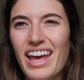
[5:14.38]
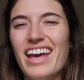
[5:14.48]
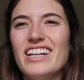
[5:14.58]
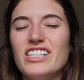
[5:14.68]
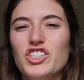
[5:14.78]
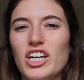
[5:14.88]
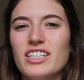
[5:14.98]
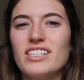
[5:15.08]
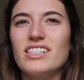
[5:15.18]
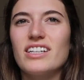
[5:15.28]
It
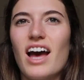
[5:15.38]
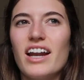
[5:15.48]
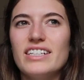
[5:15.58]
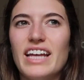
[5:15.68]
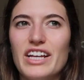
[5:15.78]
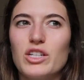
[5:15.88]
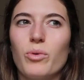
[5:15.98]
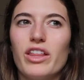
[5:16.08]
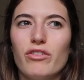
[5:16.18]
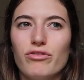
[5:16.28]
just kind of takes
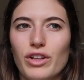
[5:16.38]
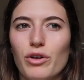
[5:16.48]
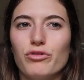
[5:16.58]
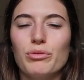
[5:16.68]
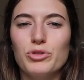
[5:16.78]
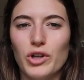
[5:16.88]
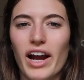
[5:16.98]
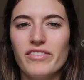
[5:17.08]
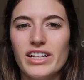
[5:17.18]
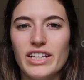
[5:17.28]
away the flow from
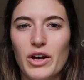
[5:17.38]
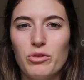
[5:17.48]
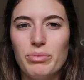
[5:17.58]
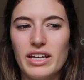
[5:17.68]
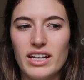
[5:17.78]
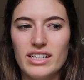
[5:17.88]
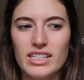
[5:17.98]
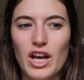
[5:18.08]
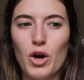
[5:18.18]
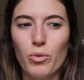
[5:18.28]
driving though, because
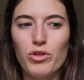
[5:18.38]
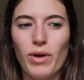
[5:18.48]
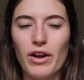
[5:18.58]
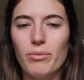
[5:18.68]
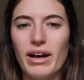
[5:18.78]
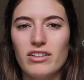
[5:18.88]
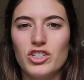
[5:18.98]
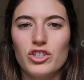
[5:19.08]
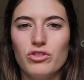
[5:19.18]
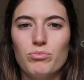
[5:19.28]
with
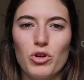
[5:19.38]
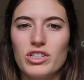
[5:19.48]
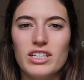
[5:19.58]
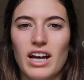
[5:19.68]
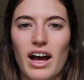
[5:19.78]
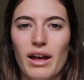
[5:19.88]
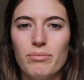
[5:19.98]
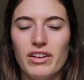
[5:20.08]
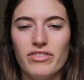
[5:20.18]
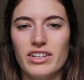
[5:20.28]
roundabouts, most of the
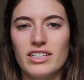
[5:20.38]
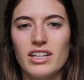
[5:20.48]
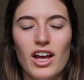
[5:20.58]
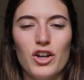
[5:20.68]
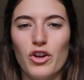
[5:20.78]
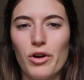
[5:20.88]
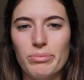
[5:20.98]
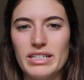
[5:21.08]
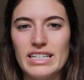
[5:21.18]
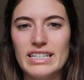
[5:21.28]
time, if it's not a
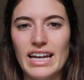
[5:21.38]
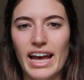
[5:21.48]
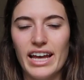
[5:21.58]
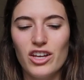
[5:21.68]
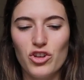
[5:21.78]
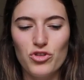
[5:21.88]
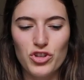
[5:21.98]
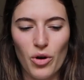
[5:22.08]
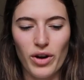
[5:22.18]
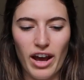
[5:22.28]
busy day, you
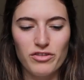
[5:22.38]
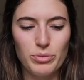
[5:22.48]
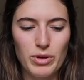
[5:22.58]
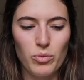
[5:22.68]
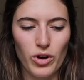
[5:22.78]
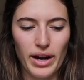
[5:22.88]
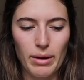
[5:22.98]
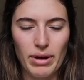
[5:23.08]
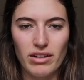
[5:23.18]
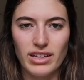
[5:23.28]
don't have to be worrying
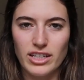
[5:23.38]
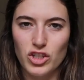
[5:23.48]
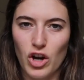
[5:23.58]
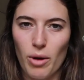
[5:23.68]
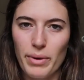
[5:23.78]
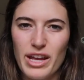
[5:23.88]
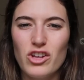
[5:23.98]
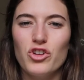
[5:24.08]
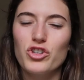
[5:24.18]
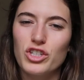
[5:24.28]
about like stopping.
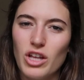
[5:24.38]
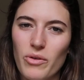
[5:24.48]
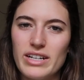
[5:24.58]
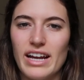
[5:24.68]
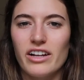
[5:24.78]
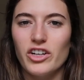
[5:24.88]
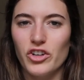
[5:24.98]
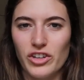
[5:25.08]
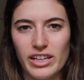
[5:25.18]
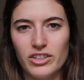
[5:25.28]
You're slowing down and you're
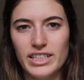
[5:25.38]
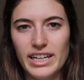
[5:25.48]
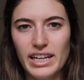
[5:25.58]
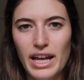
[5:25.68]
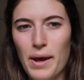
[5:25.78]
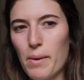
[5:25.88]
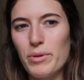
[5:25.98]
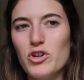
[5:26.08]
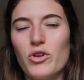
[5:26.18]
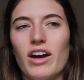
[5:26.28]
yielding, but
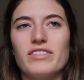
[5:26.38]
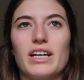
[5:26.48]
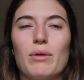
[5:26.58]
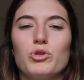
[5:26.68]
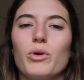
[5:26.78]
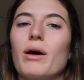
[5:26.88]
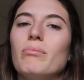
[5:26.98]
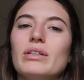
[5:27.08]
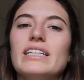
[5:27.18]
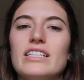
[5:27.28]
you don't have to come to a
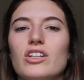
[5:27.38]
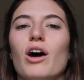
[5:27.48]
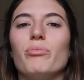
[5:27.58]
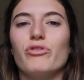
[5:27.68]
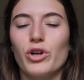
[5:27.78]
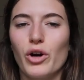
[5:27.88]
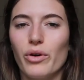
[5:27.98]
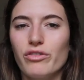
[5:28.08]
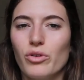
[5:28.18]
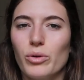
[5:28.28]
complete stop before
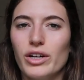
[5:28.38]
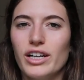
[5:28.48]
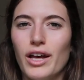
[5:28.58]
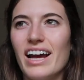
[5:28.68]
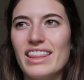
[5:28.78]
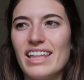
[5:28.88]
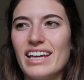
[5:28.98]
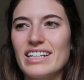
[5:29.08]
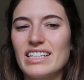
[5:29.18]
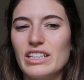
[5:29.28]
going forward. I think
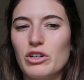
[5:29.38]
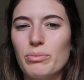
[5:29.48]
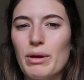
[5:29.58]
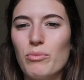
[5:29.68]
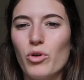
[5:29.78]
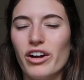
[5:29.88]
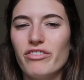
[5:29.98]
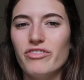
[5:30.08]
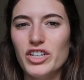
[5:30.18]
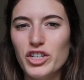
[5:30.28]
it's a little bit more
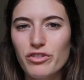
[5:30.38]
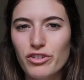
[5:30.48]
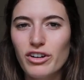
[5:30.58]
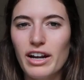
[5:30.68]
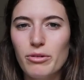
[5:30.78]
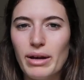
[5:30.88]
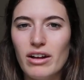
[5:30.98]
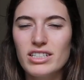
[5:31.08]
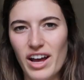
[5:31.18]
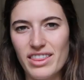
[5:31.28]
efficient for
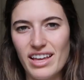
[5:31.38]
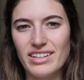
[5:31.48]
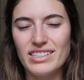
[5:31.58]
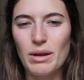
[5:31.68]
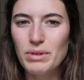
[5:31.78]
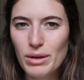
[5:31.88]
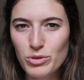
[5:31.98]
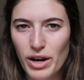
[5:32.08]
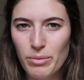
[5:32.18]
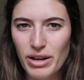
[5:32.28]
roundabouts. I think sometimes
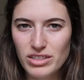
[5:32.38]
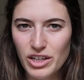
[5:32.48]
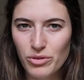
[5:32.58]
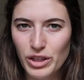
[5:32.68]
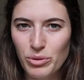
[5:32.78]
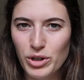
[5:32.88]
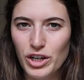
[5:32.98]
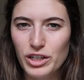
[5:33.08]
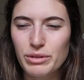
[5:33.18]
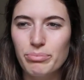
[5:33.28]
roundabouts can really
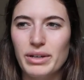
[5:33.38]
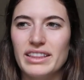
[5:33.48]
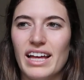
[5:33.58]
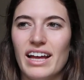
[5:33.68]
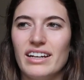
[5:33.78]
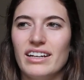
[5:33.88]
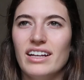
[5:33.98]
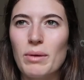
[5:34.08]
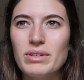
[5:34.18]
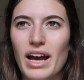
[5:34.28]
work, but then
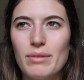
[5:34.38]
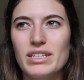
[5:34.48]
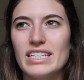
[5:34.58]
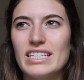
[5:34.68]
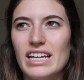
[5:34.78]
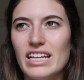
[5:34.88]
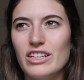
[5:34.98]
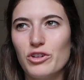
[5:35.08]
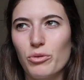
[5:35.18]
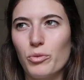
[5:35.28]
sometimes in the city
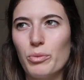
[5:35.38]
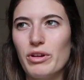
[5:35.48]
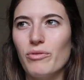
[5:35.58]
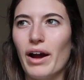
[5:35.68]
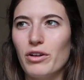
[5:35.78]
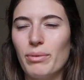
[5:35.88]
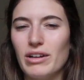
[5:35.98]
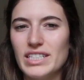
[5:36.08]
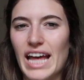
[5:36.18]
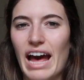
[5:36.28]
there will be
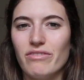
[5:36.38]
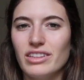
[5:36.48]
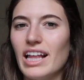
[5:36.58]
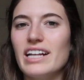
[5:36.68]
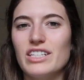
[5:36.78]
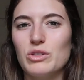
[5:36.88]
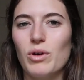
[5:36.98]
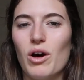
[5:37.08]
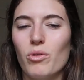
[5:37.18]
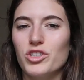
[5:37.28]
roundabouts that have lights as
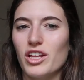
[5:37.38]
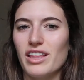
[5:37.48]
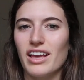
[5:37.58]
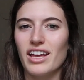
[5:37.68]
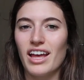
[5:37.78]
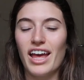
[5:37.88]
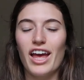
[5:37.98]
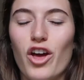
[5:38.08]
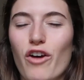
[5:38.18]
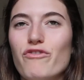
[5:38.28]
well, which I think
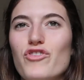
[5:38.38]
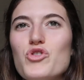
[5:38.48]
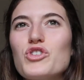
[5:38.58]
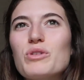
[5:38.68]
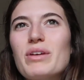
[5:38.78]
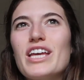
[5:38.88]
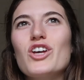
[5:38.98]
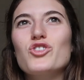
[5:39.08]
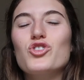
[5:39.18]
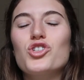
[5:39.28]
confuses
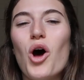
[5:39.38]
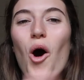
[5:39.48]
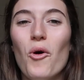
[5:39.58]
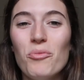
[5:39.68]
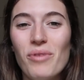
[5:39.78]
me so